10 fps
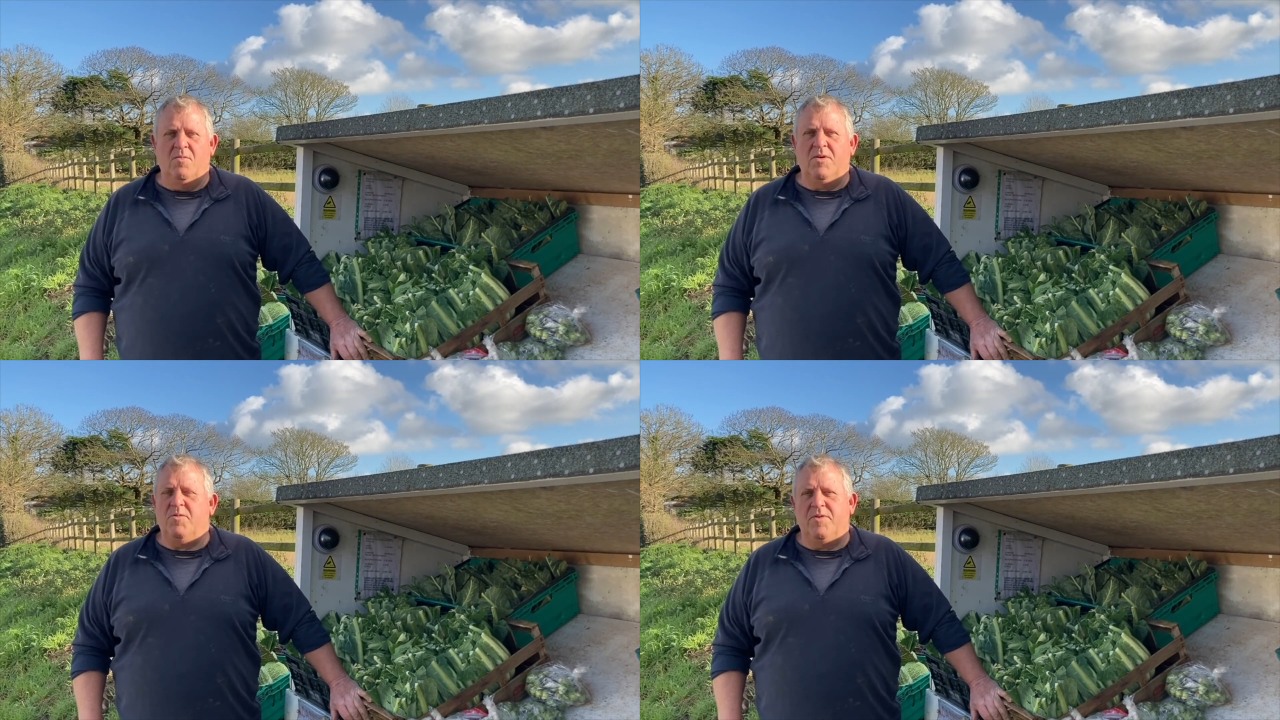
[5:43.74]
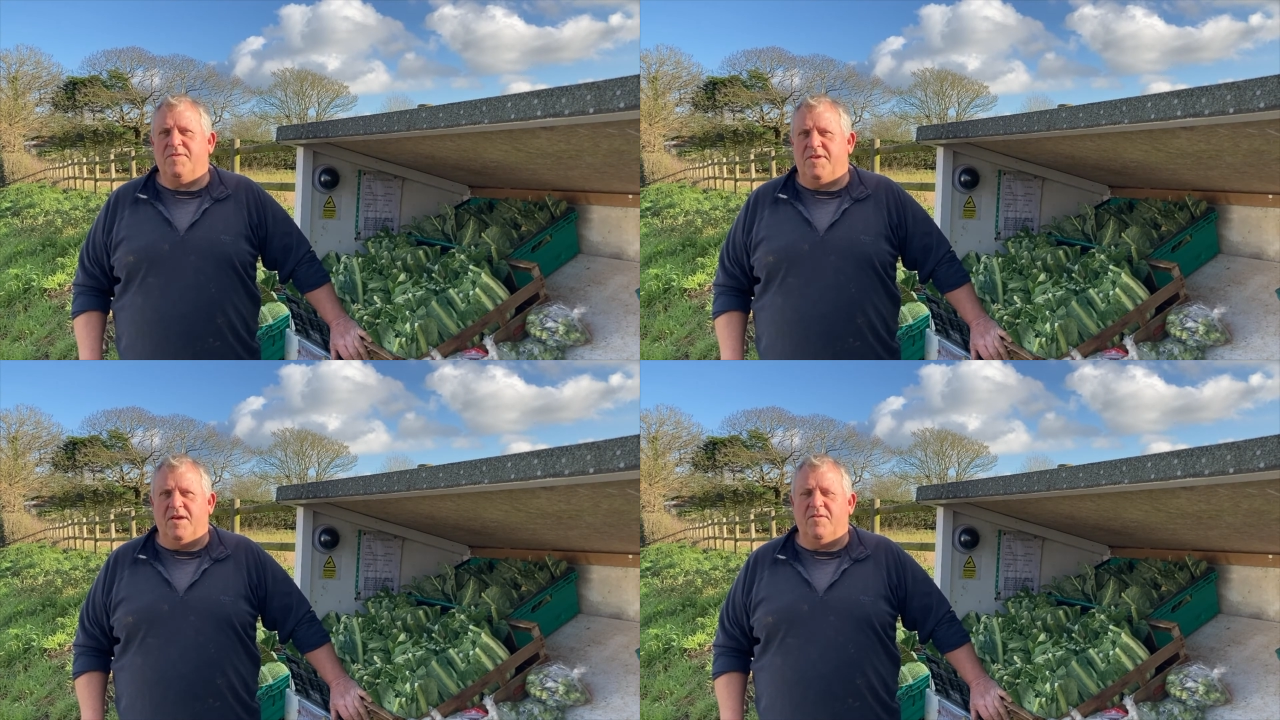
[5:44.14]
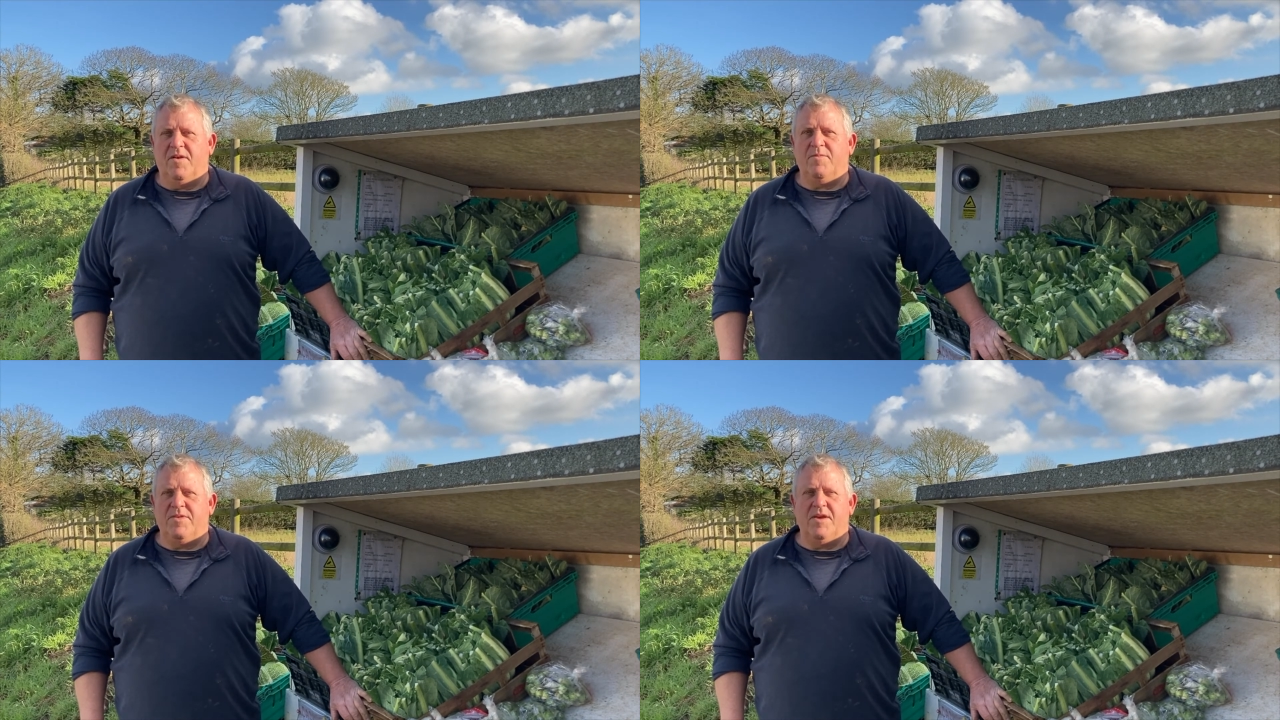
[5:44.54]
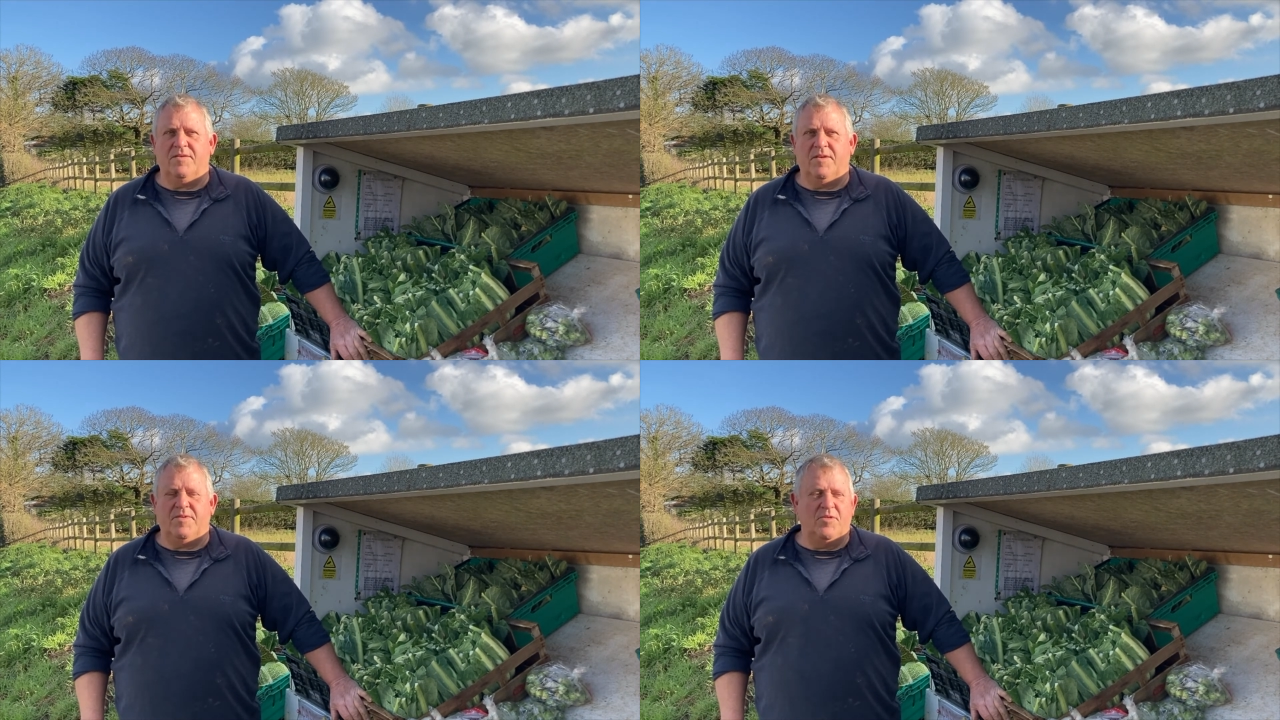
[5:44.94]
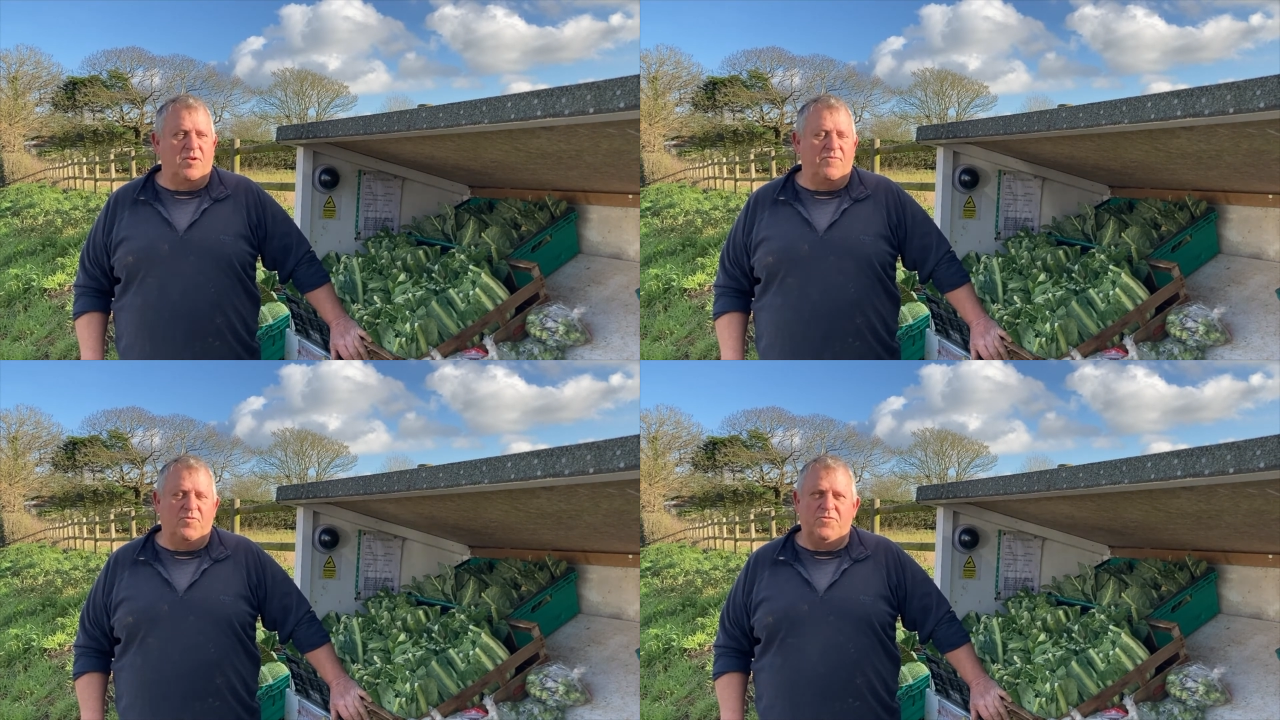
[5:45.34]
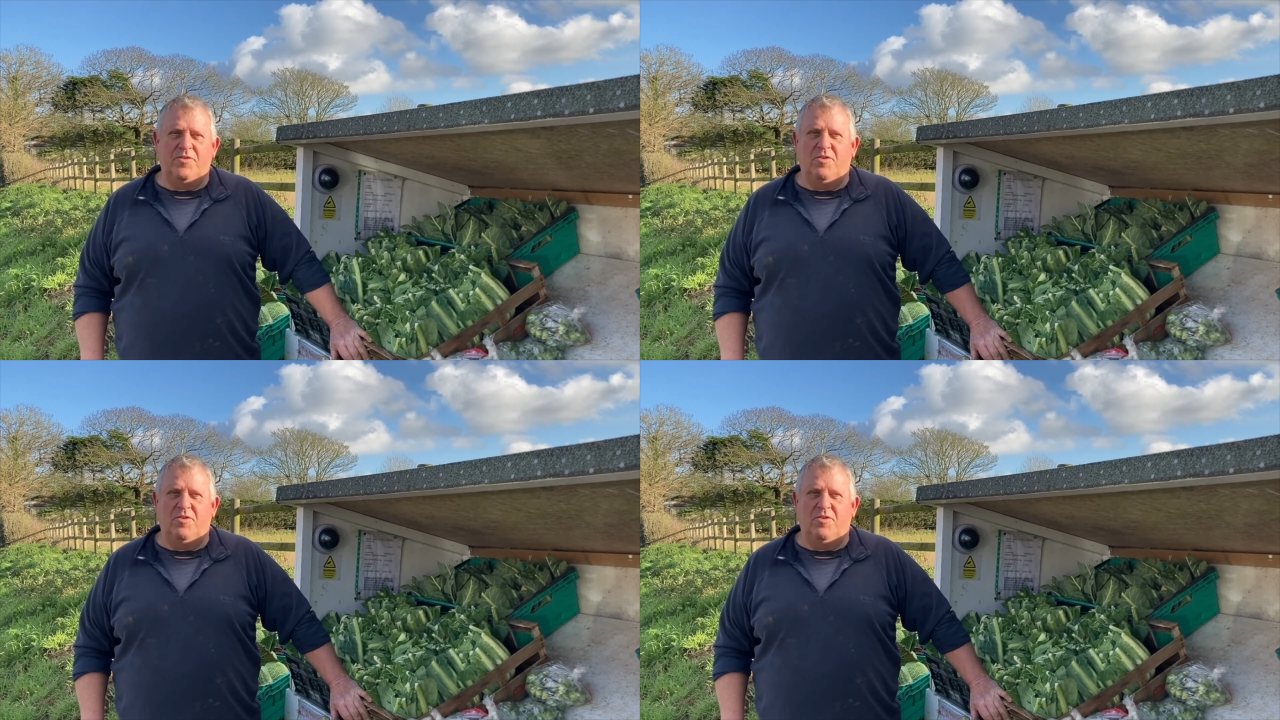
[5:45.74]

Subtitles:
Well, there is, I mean, unfortunately,